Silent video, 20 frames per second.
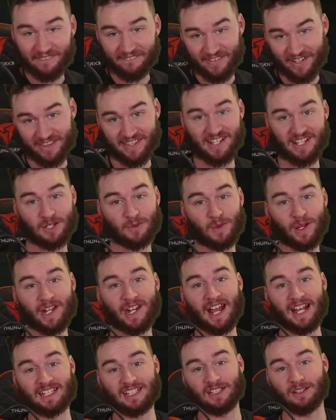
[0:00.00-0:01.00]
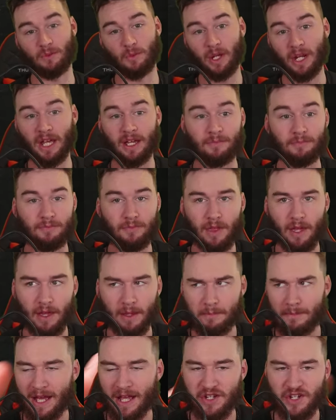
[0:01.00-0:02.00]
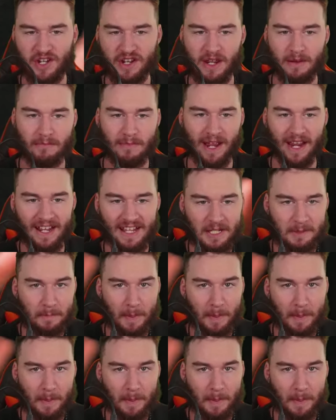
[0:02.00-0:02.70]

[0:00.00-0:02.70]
for this one. That's what I imagine it means,